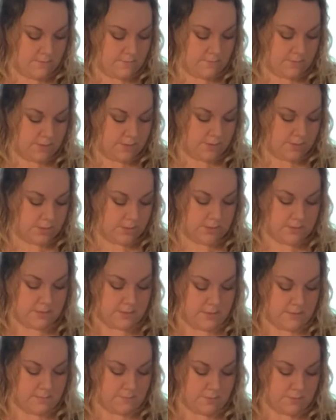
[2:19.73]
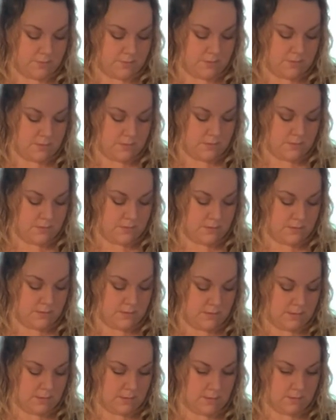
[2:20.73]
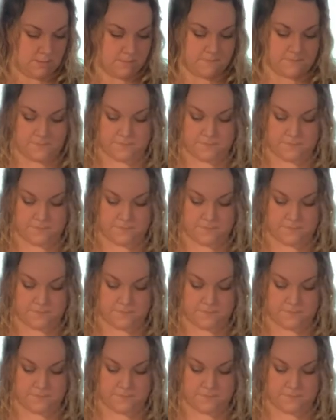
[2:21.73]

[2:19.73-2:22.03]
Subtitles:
fresh snip there.